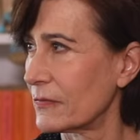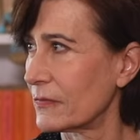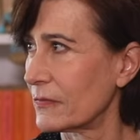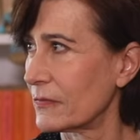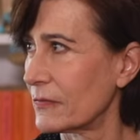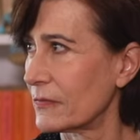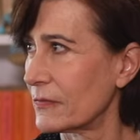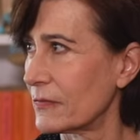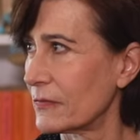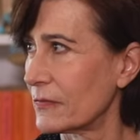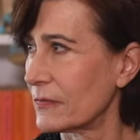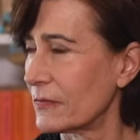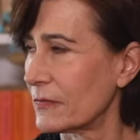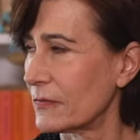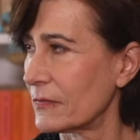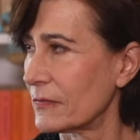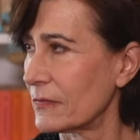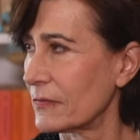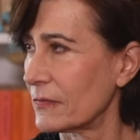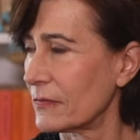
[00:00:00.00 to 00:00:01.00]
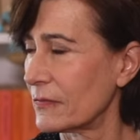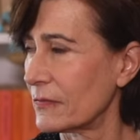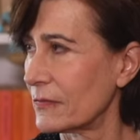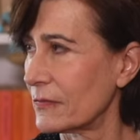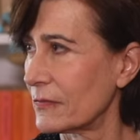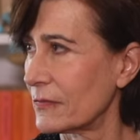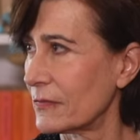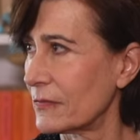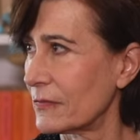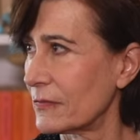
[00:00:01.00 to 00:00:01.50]

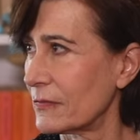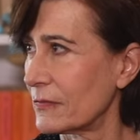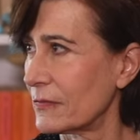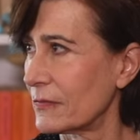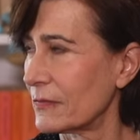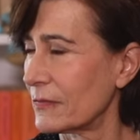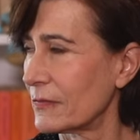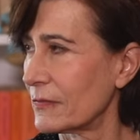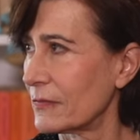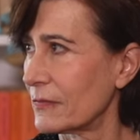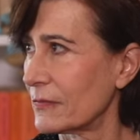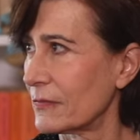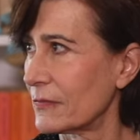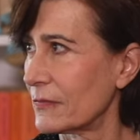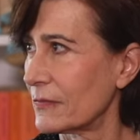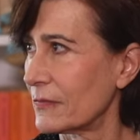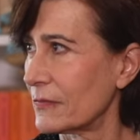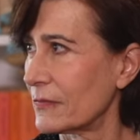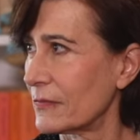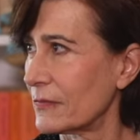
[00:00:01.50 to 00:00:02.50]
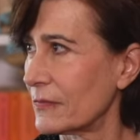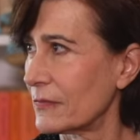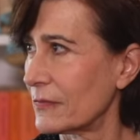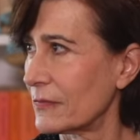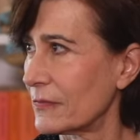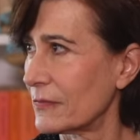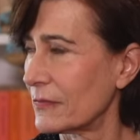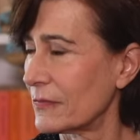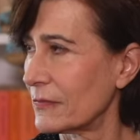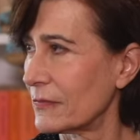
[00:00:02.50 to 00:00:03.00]

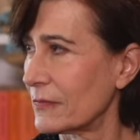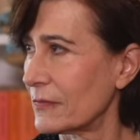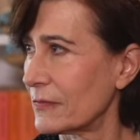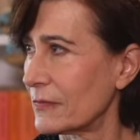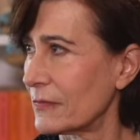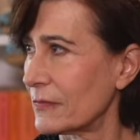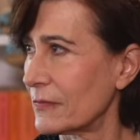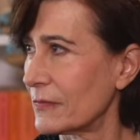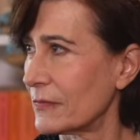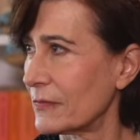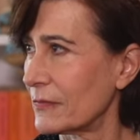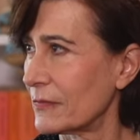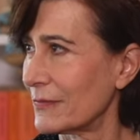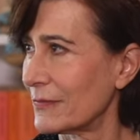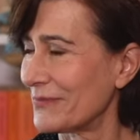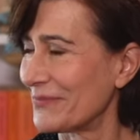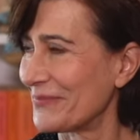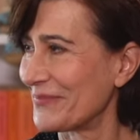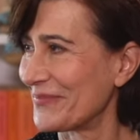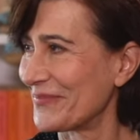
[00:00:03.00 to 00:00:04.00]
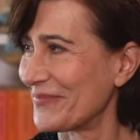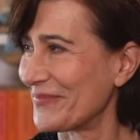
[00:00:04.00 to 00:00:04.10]
This person isn't speaking.